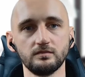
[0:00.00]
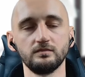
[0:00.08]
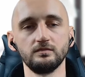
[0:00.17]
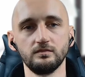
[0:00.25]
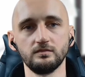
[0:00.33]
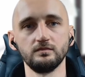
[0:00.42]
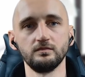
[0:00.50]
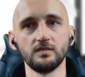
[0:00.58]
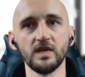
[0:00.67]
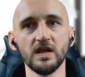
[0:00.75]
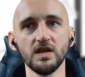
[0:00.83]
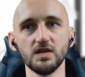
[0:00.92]
Mm-hmm, mm-hmm.
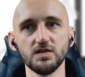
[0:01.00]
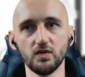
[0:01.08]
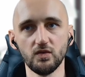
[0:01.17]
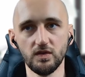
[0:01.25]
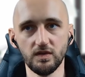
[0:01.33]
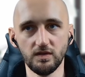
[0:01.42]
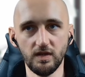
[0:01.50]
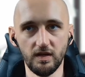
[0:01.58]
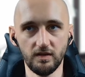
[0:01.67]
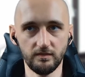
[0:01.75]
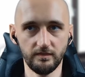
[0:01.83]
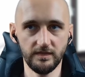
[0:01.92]
So
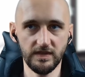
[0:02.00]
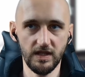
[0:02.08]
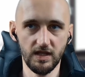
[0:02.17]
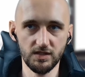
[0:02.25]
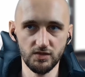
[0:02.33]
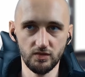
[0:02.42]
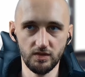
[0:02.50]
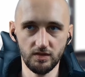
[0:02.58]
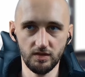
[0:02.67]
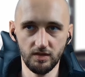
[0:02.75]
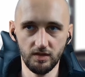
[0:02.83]
the actual